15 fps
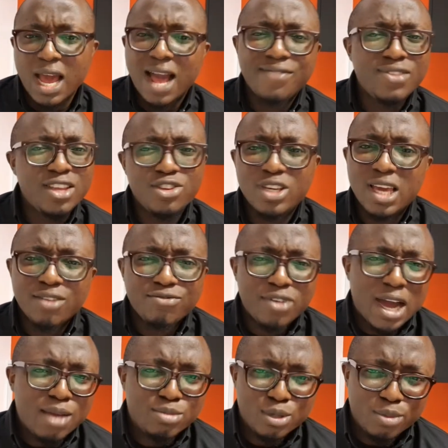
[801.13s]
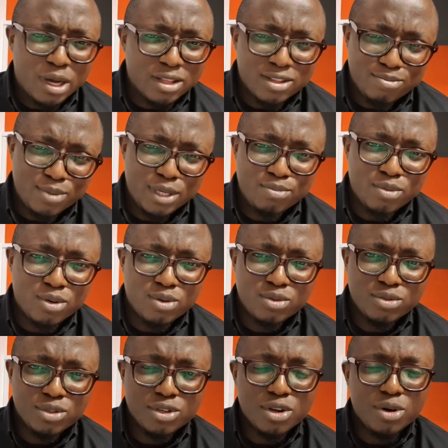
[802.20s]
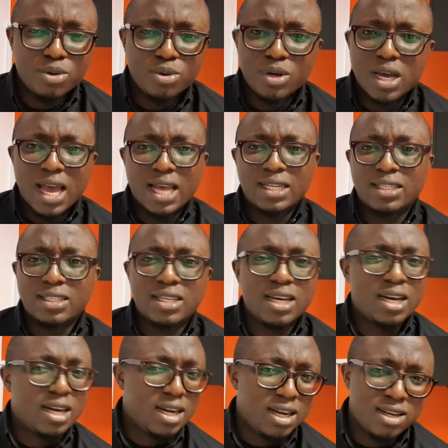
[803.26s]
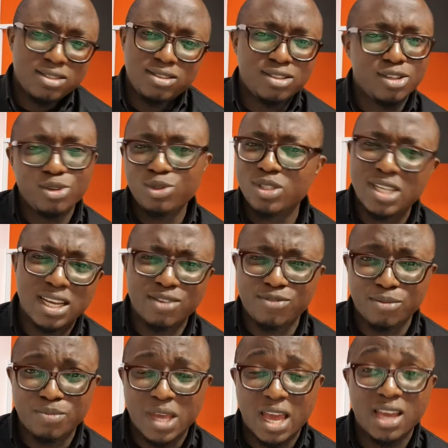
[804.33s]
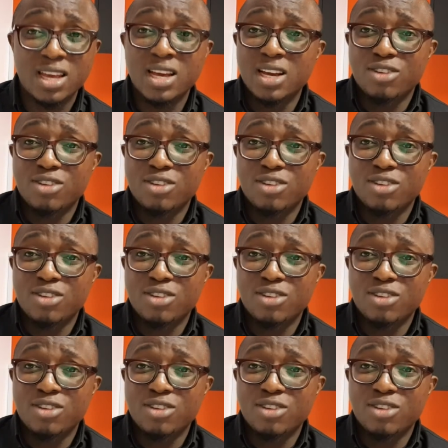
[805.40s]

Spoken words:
And then you get vibes about the people, and you take it from there.